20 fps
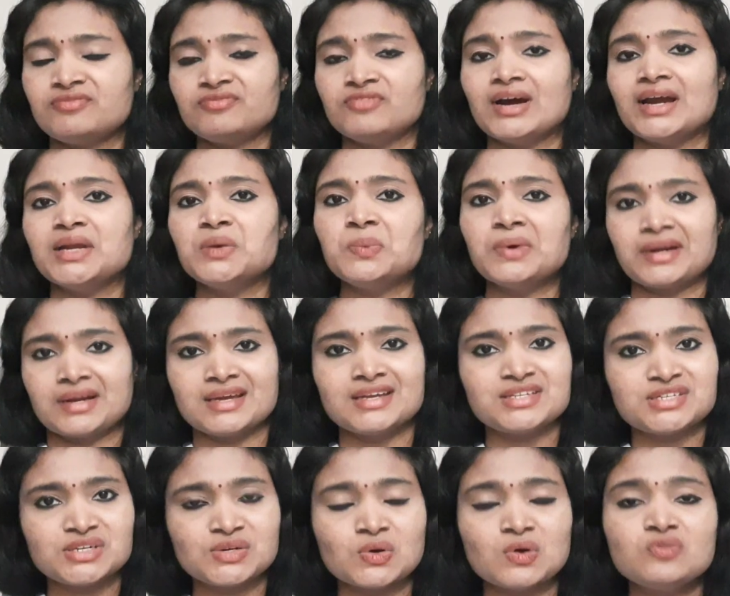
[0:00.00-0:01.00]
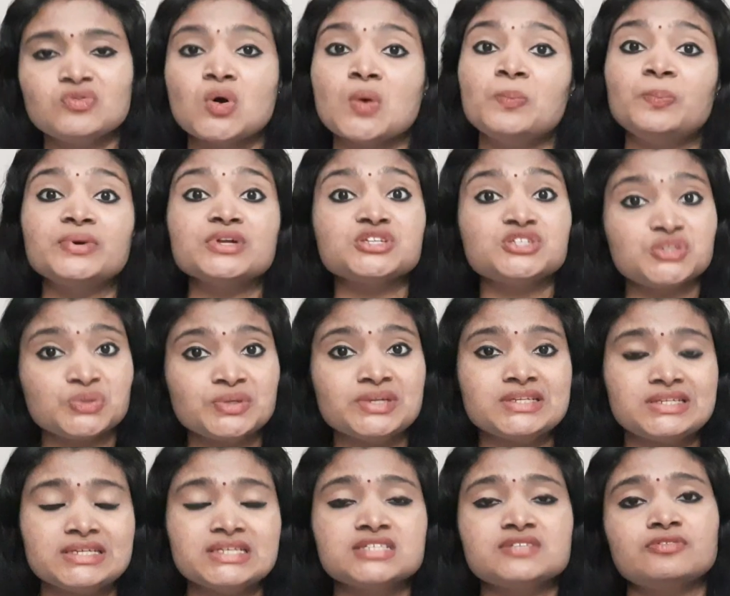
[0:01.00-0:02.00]
wide variety of
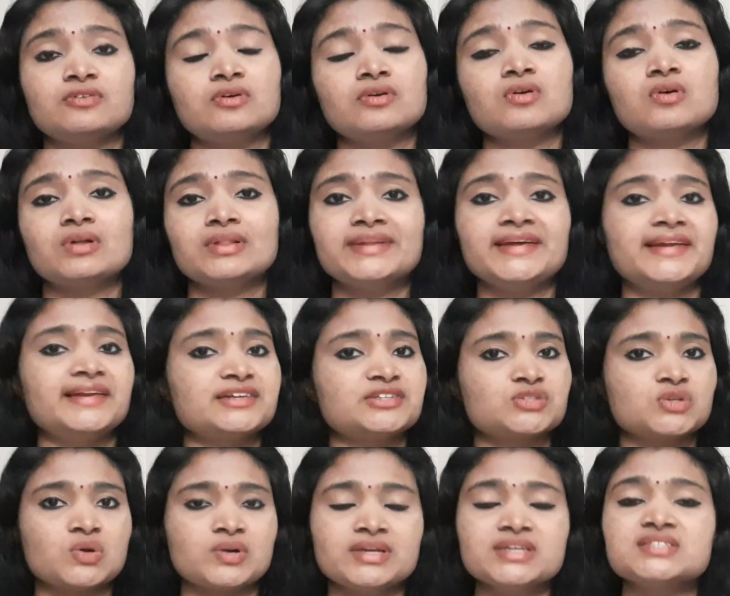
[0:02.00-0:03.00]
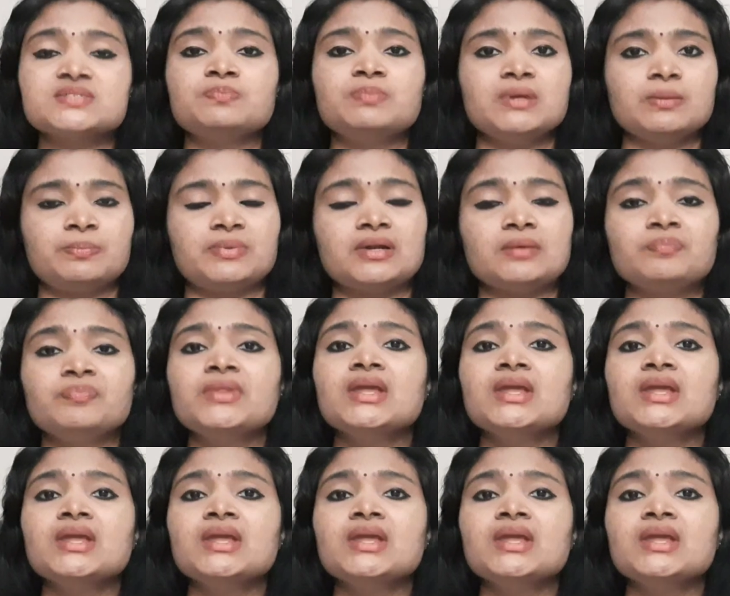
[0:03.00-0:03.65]
opportunities for all the electronics people.